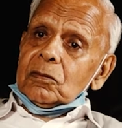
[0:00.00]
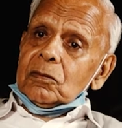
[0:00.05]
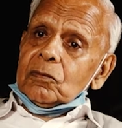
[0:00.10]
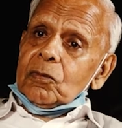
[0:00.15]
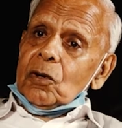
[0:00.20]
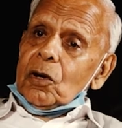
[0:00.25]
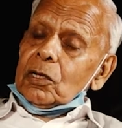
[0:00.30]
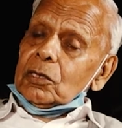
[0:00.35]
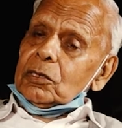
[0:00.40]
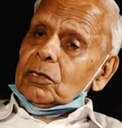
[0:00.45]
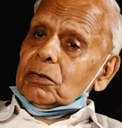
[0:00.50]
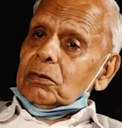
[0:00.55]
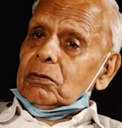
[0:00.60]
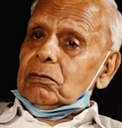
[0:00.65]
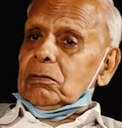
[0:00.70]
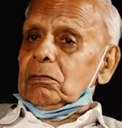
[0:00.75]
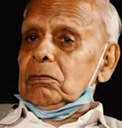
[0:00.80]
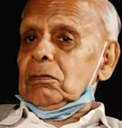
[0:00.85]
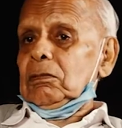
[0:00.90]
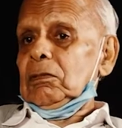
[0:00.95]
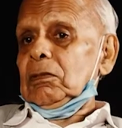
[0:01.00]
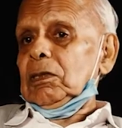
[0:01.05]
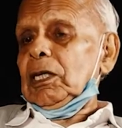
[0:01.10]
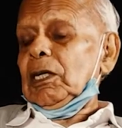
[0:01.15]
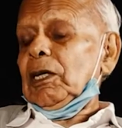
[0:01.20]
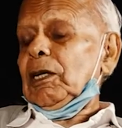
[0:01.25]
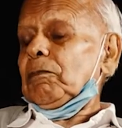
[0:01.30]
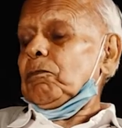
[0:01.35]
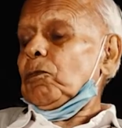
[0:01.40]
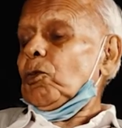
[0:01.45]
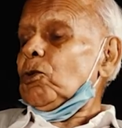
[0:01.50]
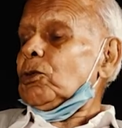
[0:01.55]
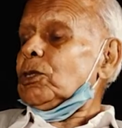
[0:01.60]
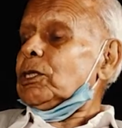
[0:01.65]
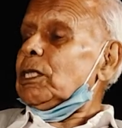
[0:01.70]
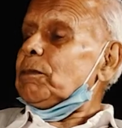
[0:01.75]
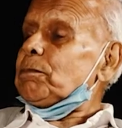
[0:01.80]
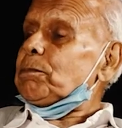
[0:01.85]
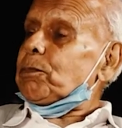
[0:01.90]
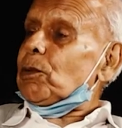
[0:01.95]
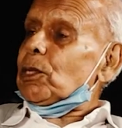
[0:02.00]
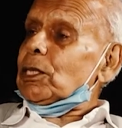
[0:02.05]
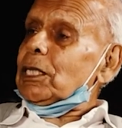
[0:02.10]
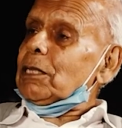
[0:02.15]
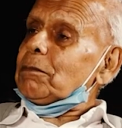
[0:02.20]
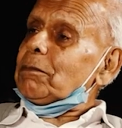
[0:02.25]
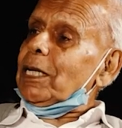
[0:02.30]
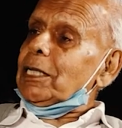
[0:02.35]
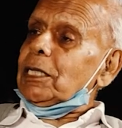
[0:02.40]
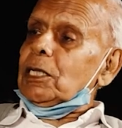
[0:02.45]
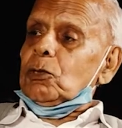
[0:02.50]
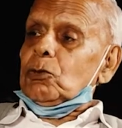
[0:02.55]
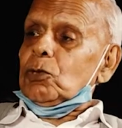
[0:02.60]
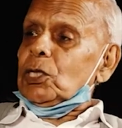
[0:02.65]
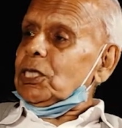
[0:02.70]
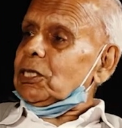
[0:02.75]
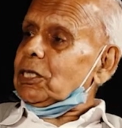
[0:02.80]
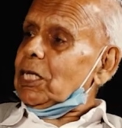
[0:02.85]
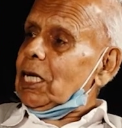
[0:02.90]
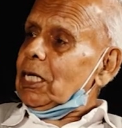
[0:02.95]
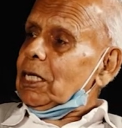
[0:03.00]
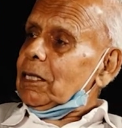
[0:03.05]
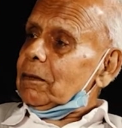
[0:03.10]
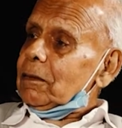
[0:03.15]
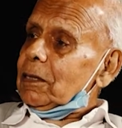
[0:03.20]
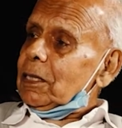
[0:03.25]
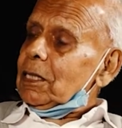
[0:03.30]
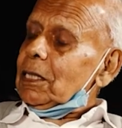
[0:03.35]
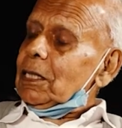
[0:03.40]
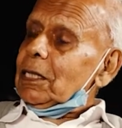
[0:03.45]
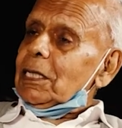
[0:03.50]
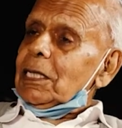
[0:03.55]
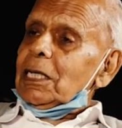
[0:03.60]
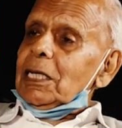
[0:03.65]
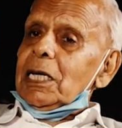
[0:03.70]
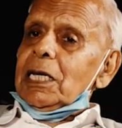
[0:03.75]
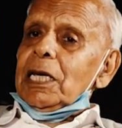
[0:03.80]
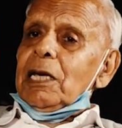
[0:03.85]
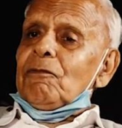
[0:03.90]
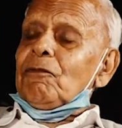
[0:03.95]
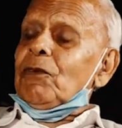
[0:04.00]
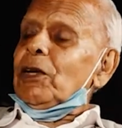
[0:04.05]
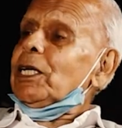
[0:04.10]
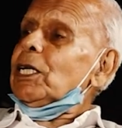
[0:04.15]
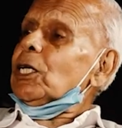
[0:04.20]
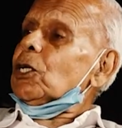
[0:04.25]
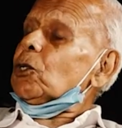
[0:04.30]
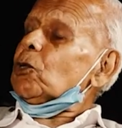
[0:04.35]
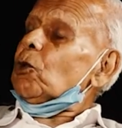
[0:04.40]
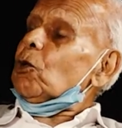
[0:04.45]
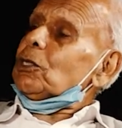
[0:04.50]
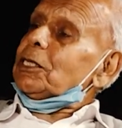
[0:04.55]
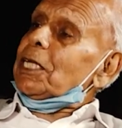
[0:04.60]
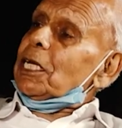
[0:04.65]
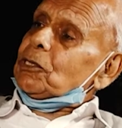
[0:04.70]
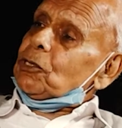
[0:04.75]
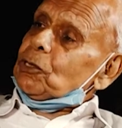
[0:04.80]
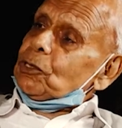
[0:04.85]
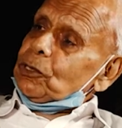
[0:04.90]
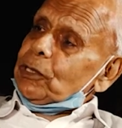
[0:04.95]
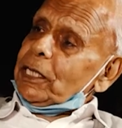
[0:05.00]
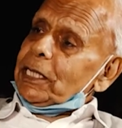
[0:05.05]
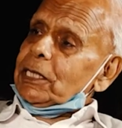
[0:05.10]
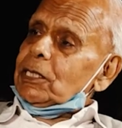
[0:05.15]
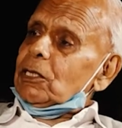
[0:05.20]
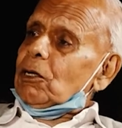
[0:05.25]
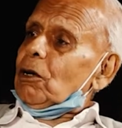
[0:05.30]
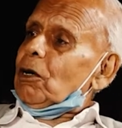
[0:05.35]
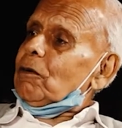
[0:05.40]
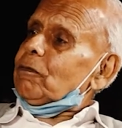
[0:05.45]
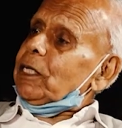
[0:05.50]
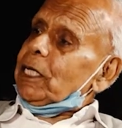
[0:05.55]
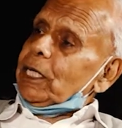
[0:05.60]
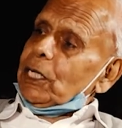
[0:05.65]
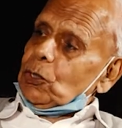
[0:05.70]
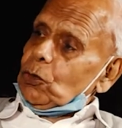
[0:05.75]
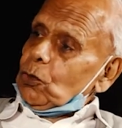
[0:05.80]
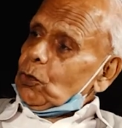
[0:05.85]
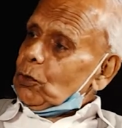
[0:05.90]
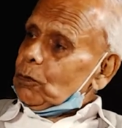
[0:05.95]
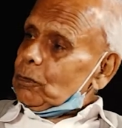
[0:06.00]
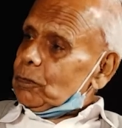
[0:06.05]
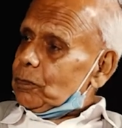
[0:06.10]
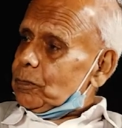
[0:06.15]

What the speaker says: was a most important man in Odisha, a very close associate of Nehru.